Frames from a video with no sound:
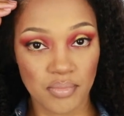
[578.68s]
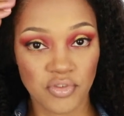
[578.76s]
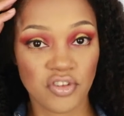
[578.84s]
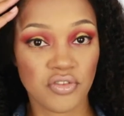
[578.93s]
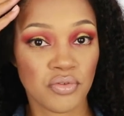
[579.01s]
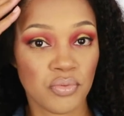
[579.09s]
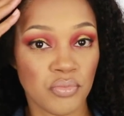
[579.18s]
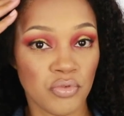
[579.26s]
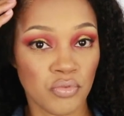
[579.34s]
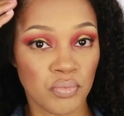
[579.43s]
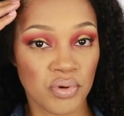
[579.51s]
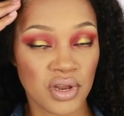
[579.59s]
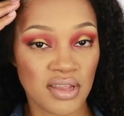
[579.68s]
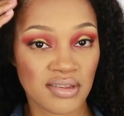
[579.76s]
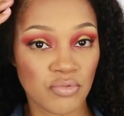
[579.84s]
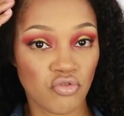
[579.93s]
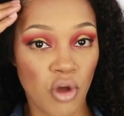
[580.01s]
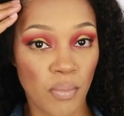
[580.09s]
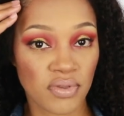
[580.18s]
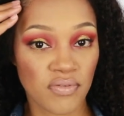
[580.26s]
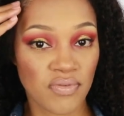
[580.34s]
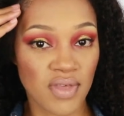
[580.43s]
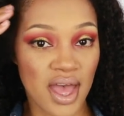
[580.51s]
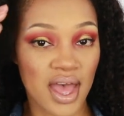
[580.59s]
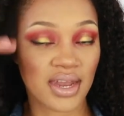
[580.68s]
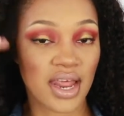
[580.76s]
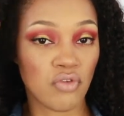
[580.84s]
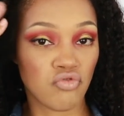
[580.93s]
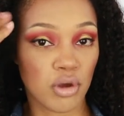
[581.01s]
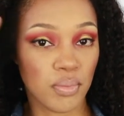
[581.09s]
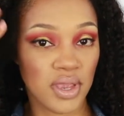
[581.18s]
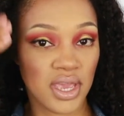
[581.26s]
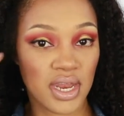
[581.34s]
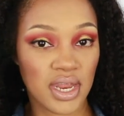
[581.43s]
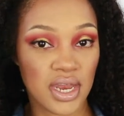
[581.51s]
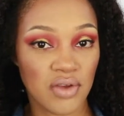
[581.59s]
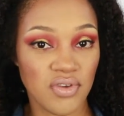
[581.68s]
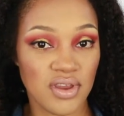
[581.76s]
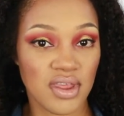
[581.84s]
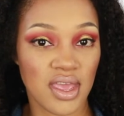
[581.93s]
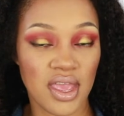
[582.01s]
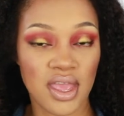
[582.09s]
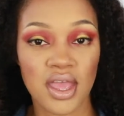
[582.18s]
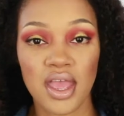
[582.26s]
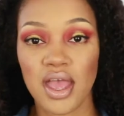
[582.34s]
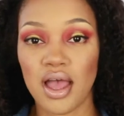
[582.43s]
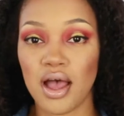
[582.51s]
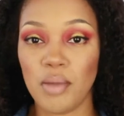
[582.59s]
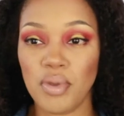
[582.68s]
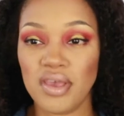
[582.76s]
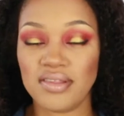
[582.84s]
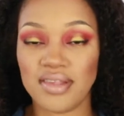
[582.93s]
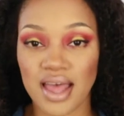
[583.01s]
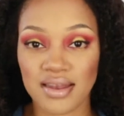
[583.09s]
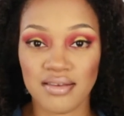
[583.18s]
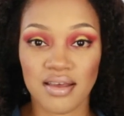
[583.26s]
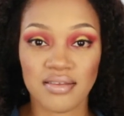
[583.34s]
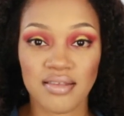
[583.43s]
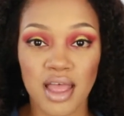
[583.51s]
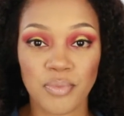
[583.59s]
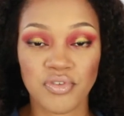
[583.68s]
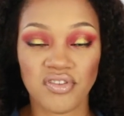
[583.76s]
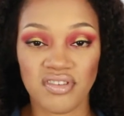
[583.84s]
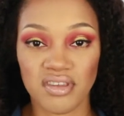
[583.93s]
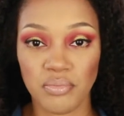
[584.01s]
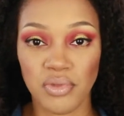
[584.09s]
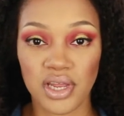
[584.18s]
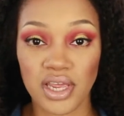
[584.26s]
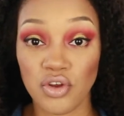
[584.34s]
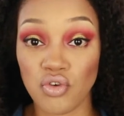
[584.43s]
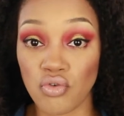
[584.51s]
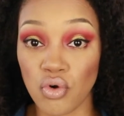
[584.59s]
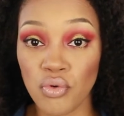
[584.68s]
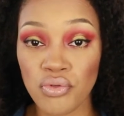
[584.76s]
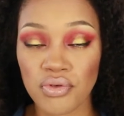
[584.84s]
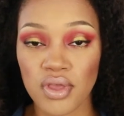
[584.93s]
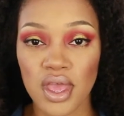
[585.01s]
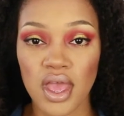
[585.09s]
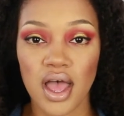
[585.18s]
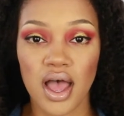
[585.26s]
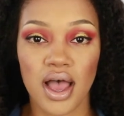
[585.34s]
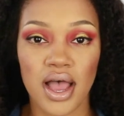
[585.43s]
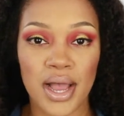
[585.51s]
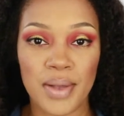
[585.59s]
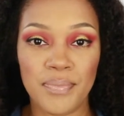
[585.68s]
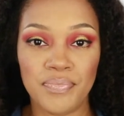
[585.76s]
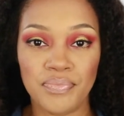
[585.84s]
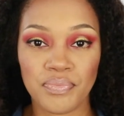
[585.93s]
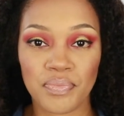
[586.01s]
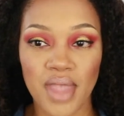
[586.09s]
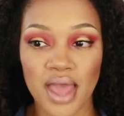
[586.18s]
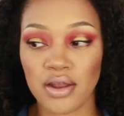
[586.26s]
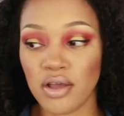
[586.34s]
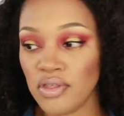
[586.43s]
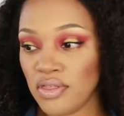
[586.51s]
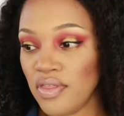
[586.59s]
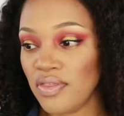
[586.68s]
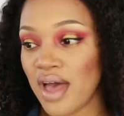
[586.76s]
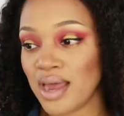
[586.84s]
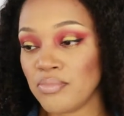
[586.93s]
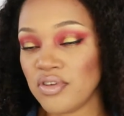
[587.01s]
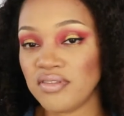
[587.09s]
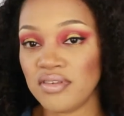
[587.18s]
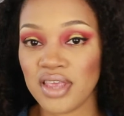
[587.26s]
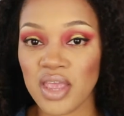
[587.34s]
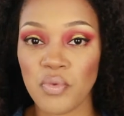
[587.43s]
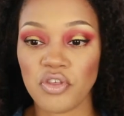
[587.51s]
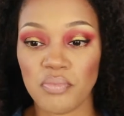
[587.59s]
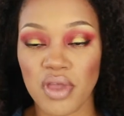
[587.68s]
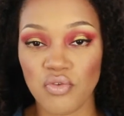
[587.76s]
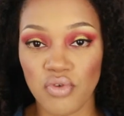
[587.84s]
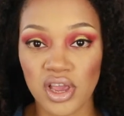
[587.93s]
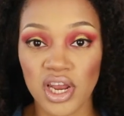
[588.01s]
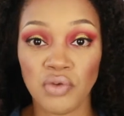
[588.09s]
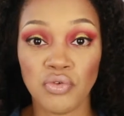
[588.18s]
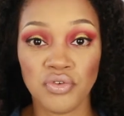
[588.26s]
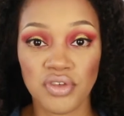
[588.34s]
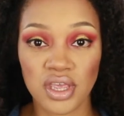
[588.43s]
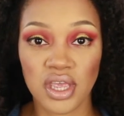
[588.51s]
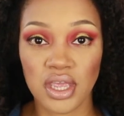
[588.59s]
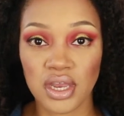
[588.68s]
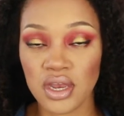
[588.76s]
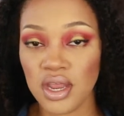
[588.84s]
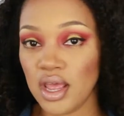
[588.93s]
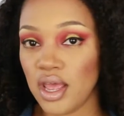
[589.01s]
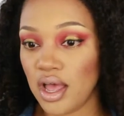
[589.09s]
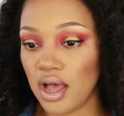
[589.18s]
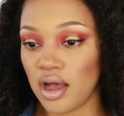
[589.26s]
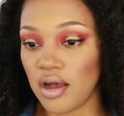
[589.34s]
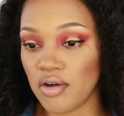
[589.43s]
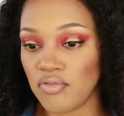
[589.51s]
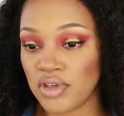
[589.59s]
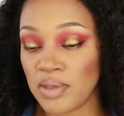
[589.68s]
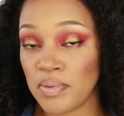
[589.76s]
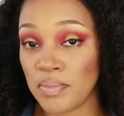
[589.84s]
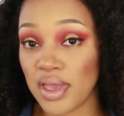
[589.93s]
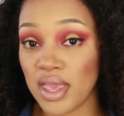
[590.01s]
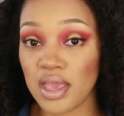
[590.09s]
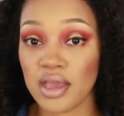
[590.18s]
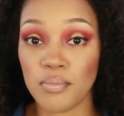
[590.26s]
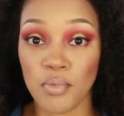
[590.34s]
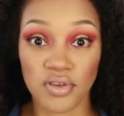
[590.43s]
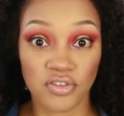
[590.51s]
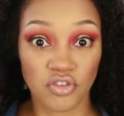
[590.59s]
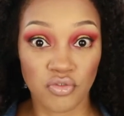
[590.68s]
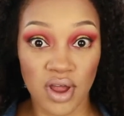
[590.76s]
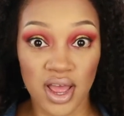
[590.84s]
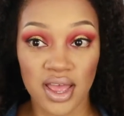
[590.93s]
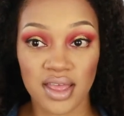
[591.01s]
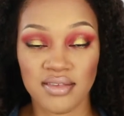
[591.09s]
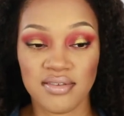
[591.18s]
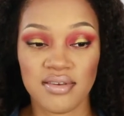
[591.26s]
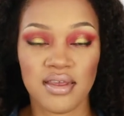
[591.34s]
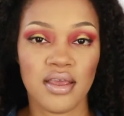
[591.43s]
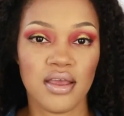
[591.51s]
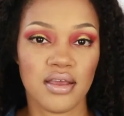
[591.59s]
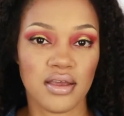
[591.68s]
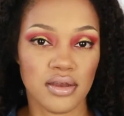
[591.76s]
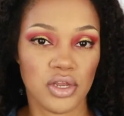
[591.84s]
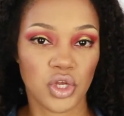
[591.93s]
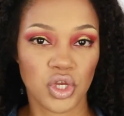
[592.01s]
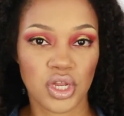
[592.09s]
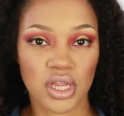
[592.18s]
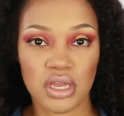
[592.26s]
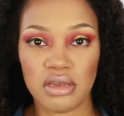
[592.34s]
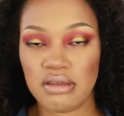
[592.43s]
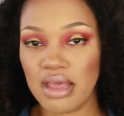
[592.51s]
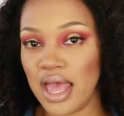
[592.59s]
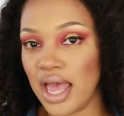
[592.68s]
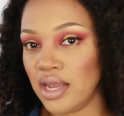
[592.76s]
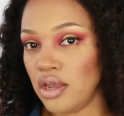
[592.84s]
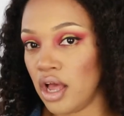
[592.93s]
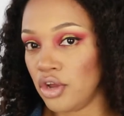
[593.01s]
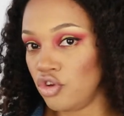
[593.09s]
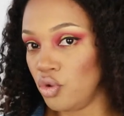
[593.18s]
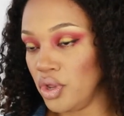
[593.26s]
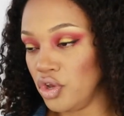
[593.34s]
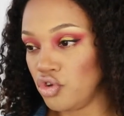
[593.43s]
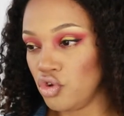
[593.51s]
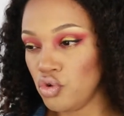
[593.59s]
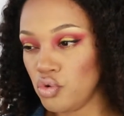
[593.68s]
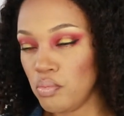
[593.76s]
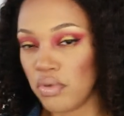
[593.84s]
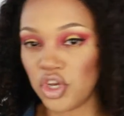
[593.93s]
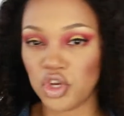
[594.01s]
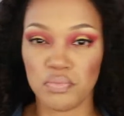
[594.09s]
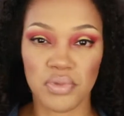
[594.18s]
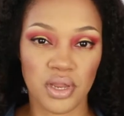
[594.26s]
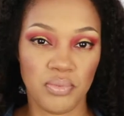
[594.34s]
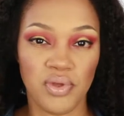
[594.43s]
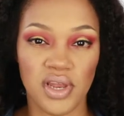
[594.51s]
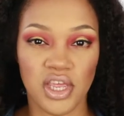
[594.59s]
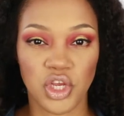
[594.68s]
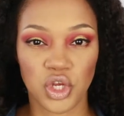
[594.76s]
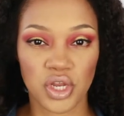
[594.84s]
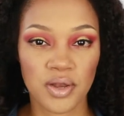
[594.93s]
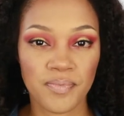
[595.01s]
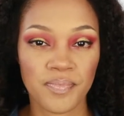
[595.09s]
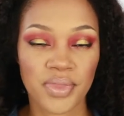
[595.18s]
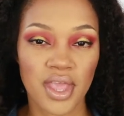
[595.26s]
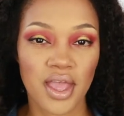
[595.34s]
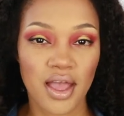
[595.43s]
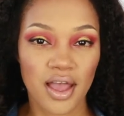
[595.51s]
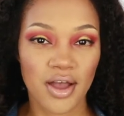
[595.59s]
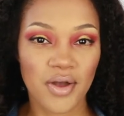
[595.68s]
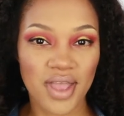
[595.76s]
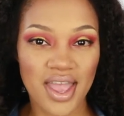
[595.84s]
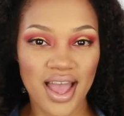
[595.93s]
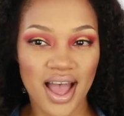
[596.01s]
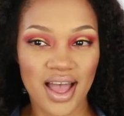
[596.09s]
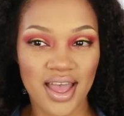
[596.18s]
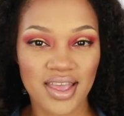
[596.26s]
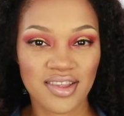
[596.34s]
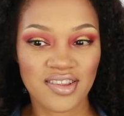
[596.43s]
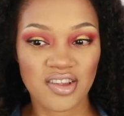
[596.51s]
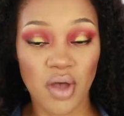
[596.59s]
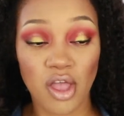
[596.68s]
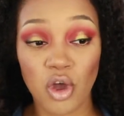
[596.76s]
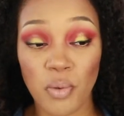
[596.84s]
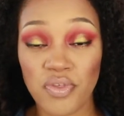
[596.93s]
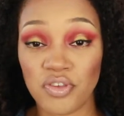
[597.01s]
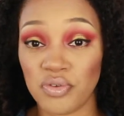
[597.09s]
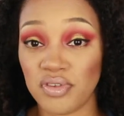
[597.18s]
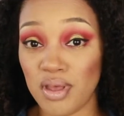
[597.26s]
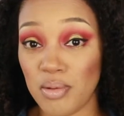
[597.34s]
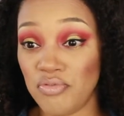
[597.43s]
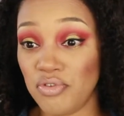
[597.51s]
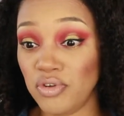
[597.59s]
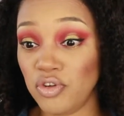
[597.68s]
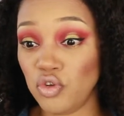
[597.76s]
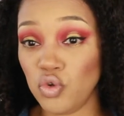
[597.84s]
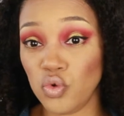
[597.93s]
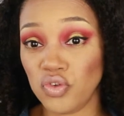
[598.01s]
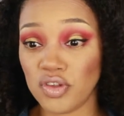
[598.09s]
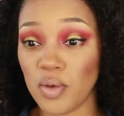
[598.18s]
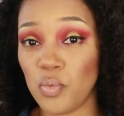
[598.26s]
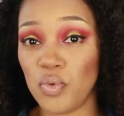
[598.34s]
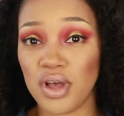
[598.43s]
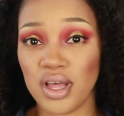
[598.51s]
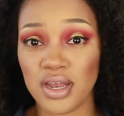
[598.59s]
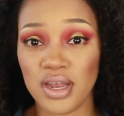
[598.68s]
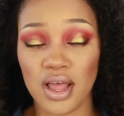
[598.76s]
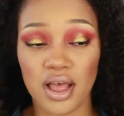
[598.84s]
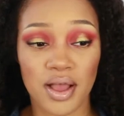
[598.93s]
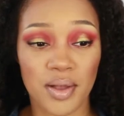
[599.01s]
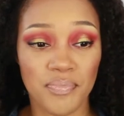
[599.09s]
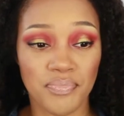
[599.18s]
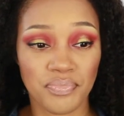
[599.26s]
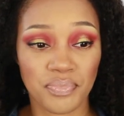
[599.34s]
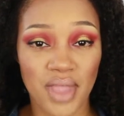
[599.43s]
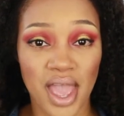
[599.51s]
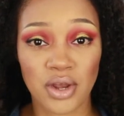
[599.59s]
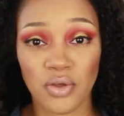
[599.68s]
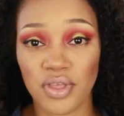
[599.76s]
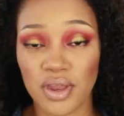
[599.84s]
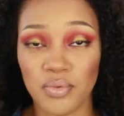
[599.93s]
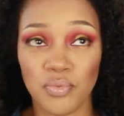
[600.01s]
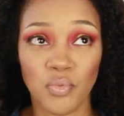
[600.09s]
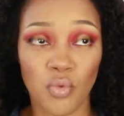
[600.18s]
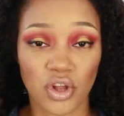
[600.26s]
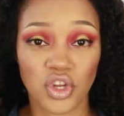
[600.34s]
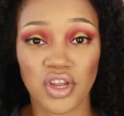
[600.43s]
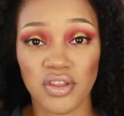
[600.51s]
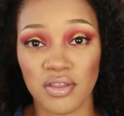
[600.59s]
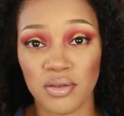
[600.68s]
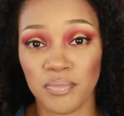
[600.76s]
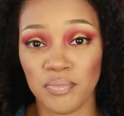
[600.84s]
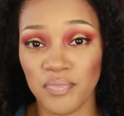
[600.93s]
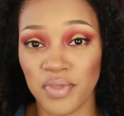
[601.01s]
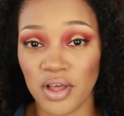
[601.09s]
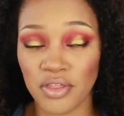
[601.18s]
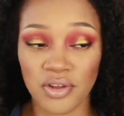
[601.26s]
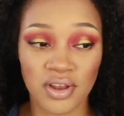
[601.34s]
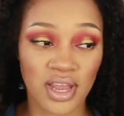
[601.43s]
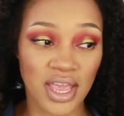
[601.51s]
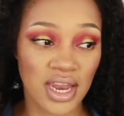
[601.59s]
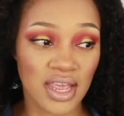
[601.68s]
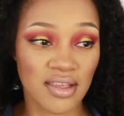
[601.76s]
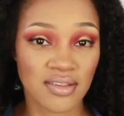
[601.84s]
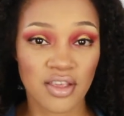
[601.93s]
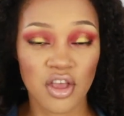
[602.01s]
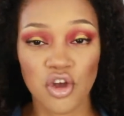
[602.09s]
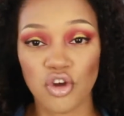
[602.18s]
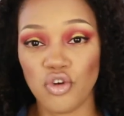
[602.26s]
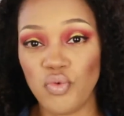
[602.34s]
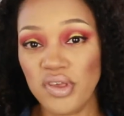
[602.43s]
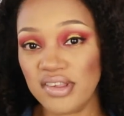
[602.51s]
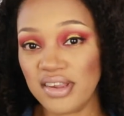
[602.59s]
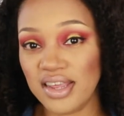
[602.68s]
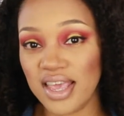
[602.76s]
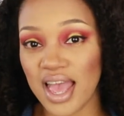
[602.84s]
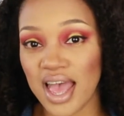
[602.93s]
just putting some drops of that and rubbing it in every day, because that does help to stimulate growth. And other than that, I'm just sticking with my regular routine of keeping my hair moisturized, conditioned, and not doing too much manipulation. Okay guys, so I hope this was helpful to someone. I know that watching the other ladies who recently